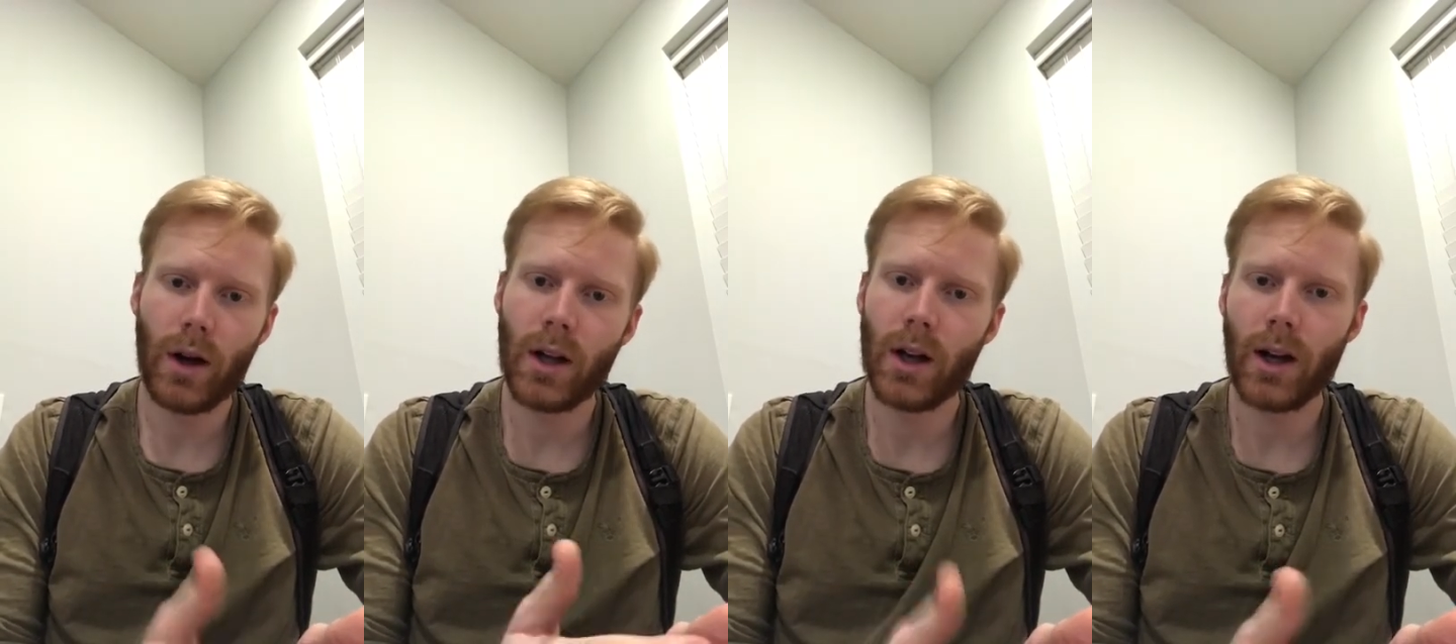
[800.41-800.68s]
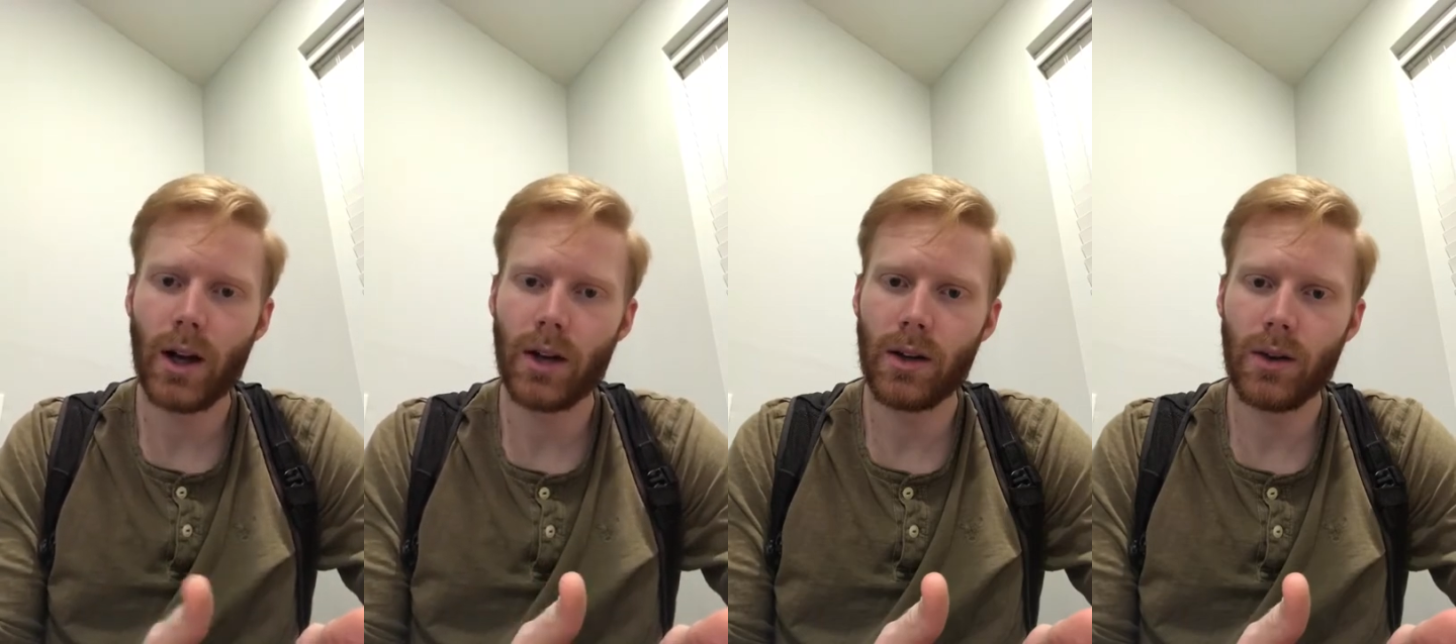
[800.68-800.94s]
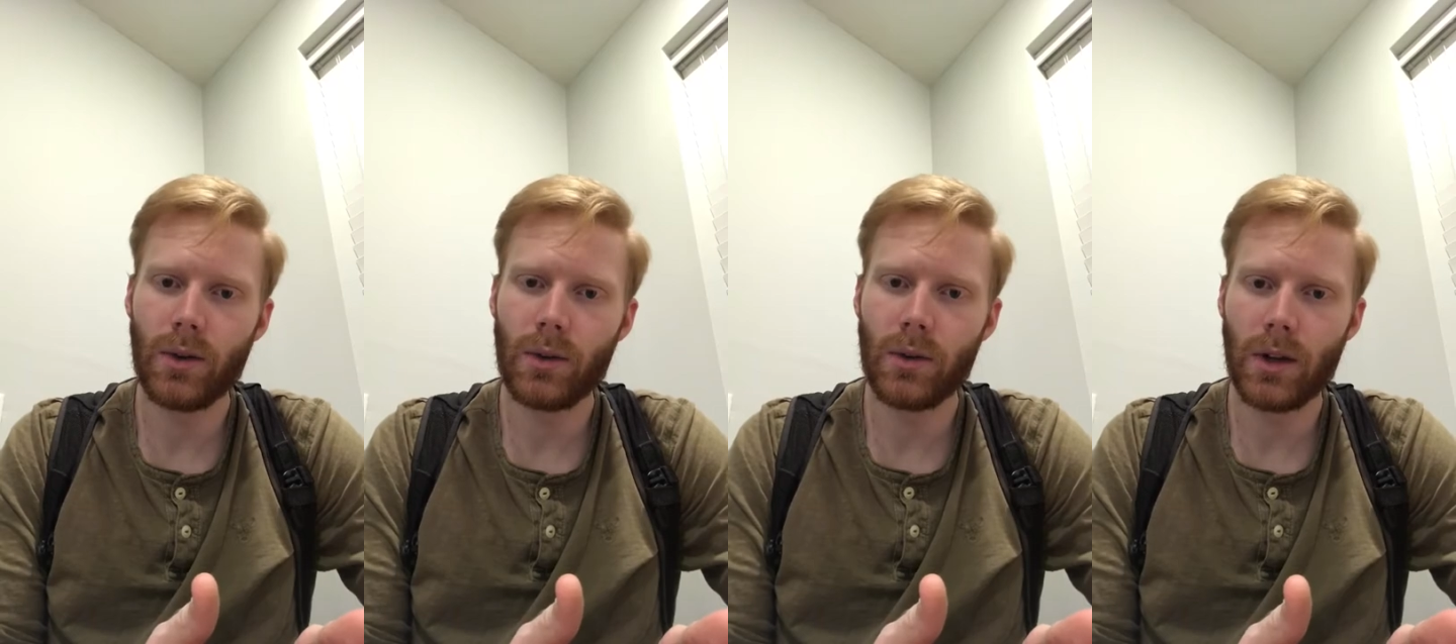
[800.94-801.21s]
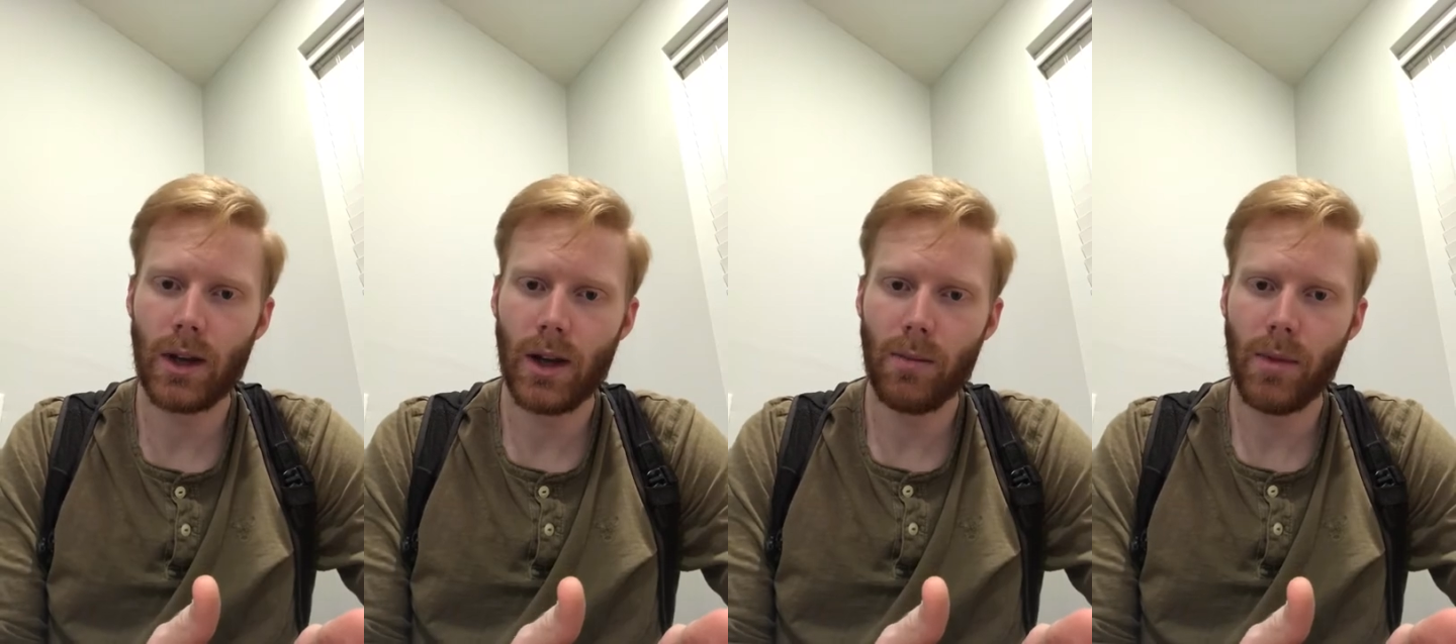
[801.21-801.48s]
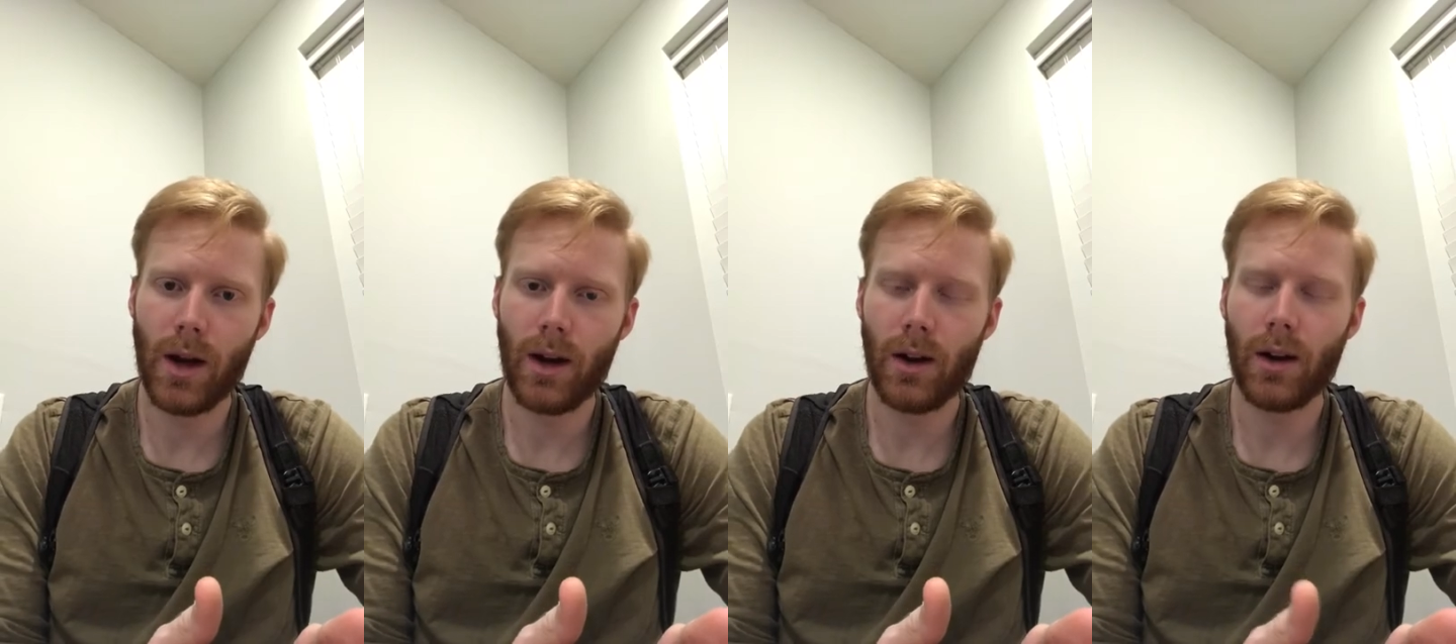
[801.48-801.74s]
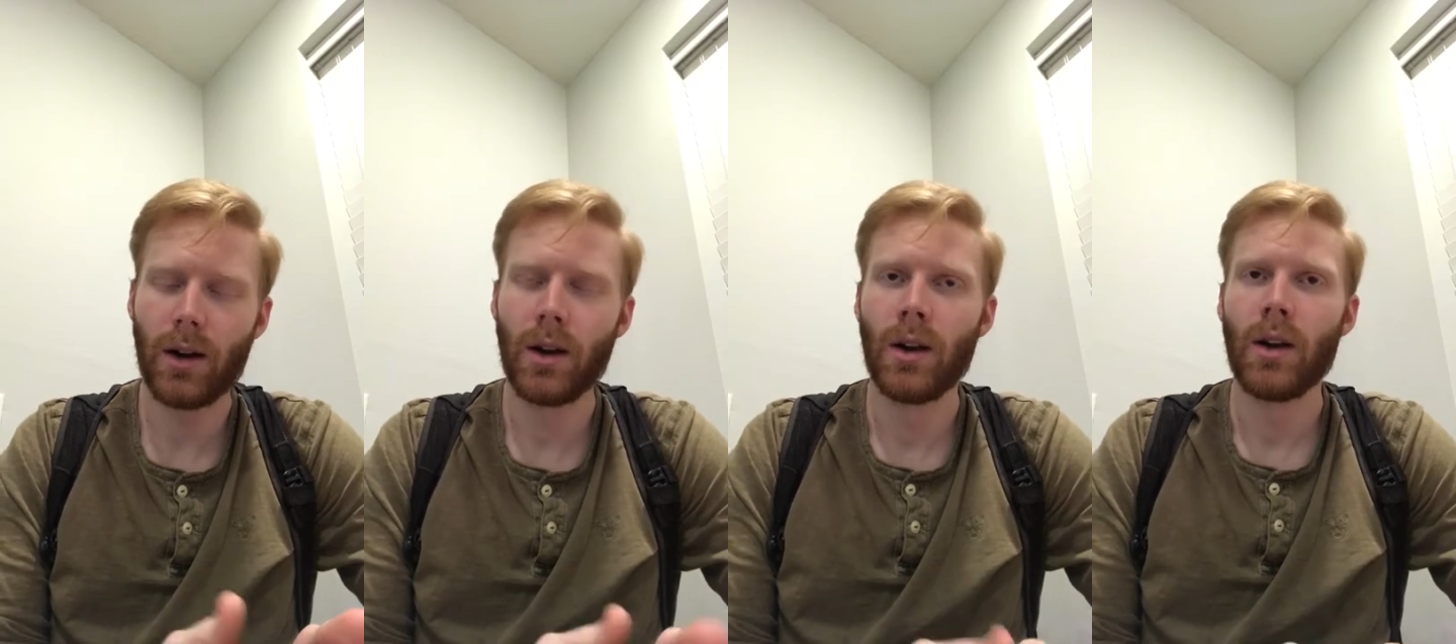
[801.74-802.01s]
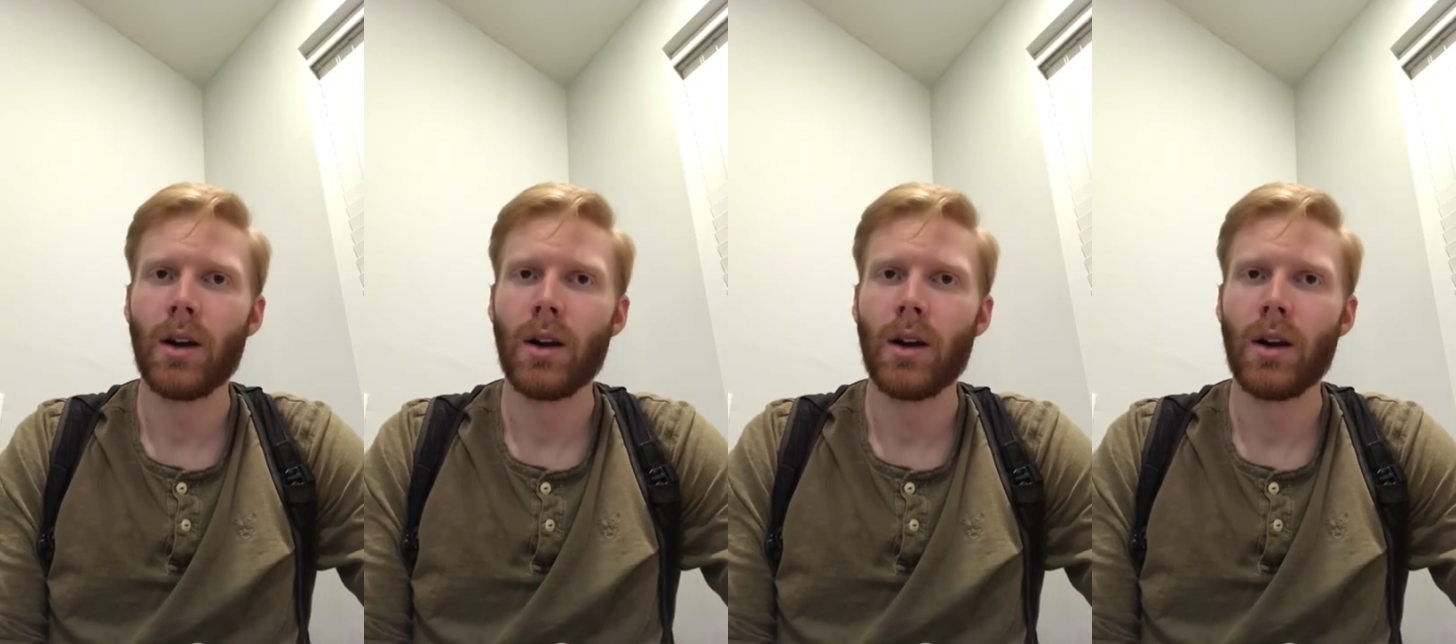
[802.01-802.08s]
can I do to get better?